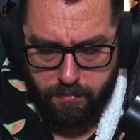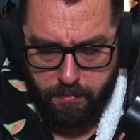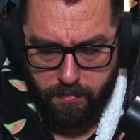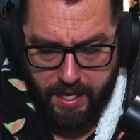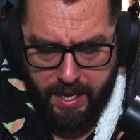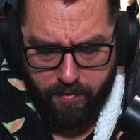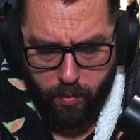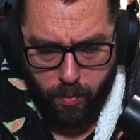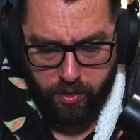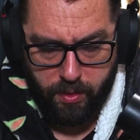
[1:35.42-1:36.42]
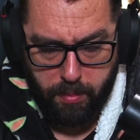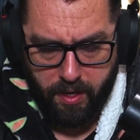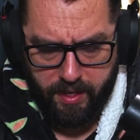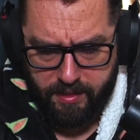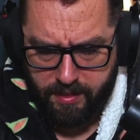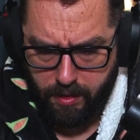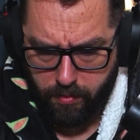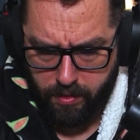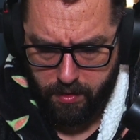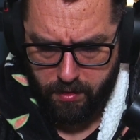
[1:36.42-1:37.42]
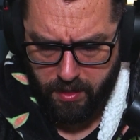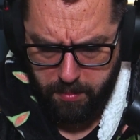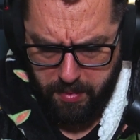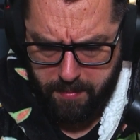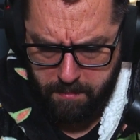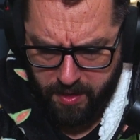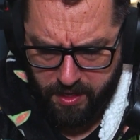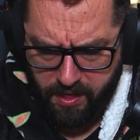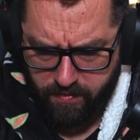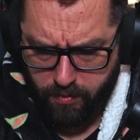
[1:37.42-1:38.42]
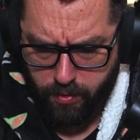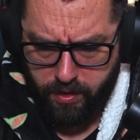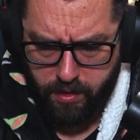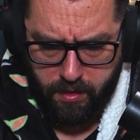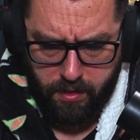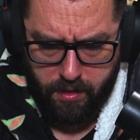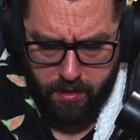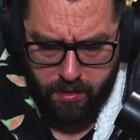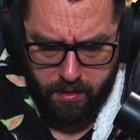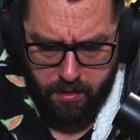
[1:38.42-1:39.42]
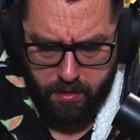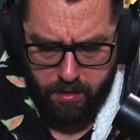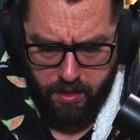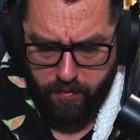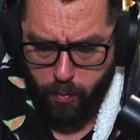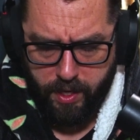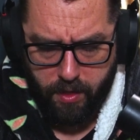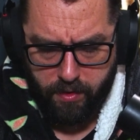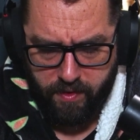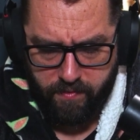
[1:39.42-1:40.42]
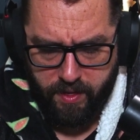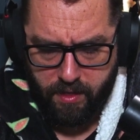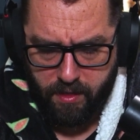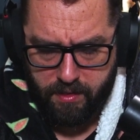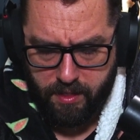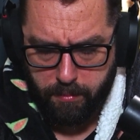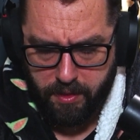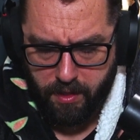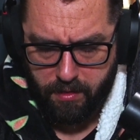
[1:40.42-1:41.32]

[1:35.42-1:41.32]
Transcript: They even wanted to buy the secret and pay money for it. And if we could have invented something